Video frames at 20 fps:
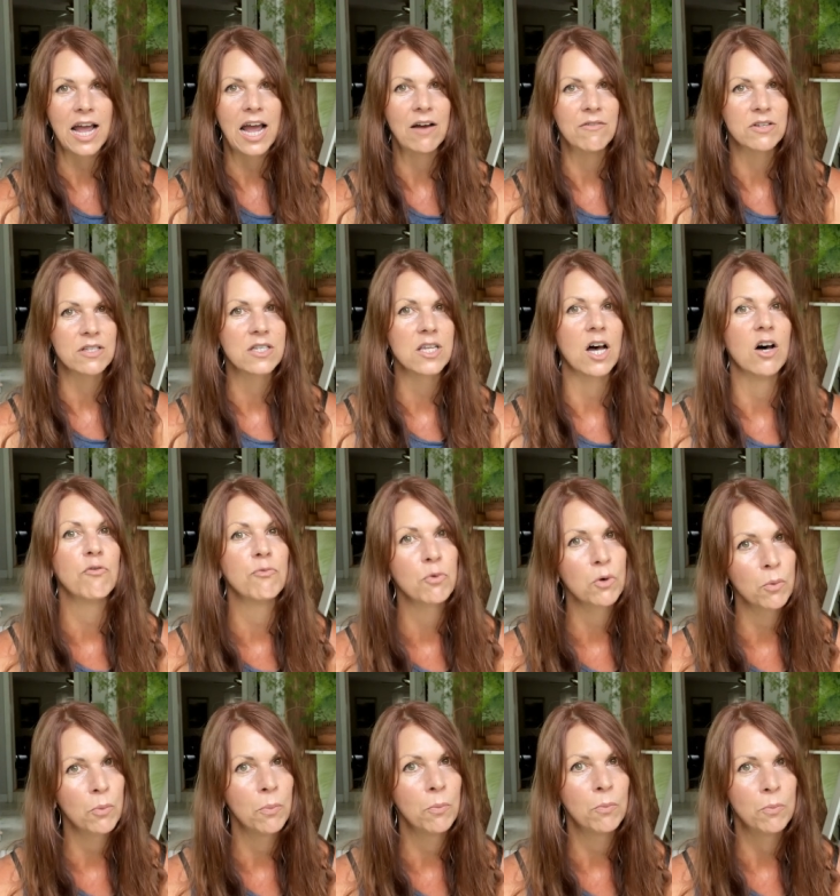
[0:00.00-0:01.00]
I have a self
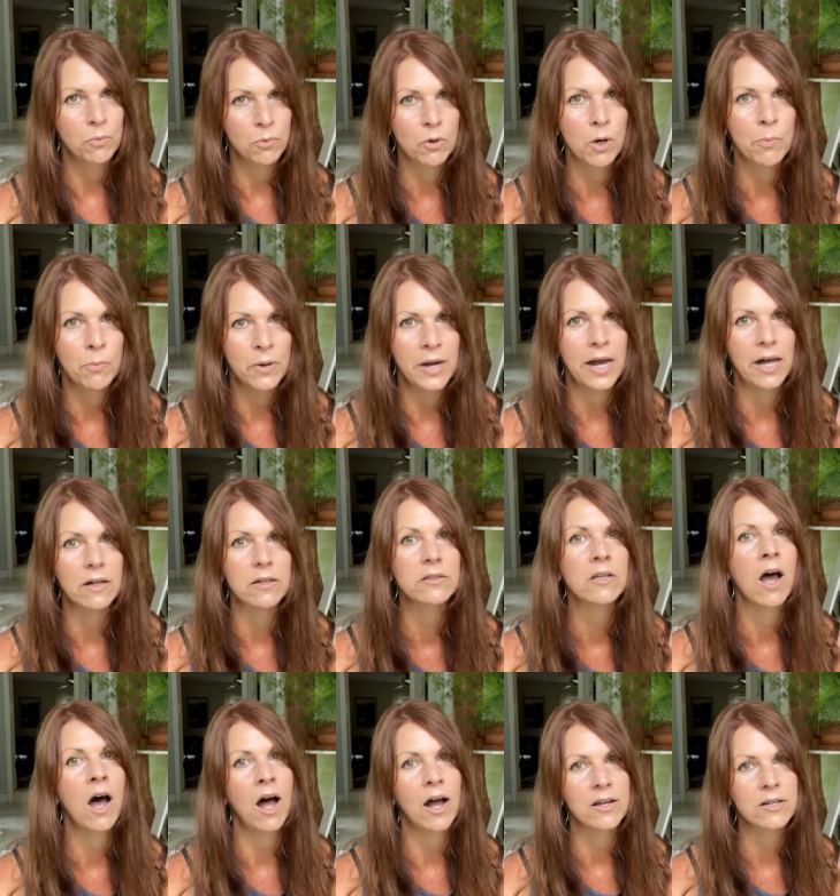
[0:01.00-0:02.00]

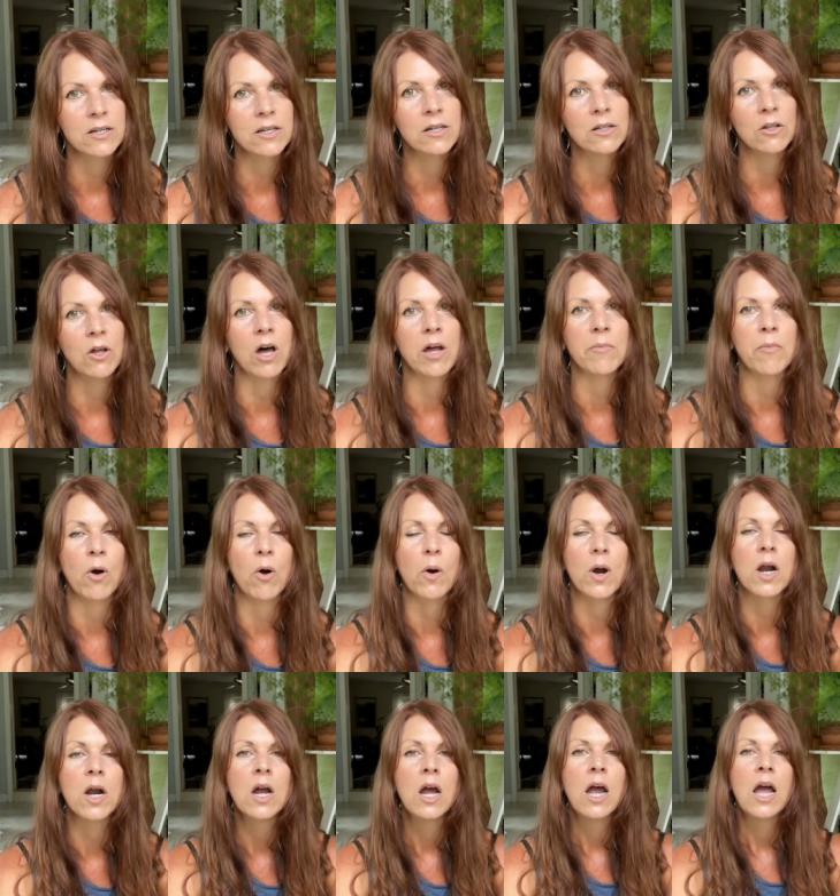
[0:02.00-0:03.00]
propelled Honda
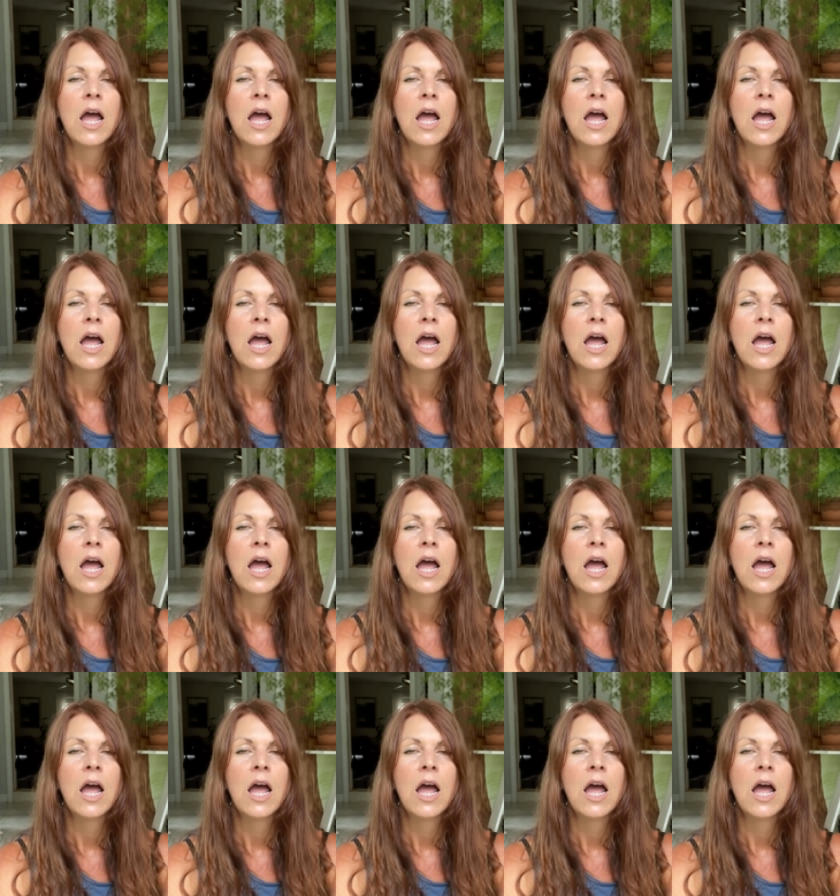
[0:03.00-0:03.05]
lawnmower.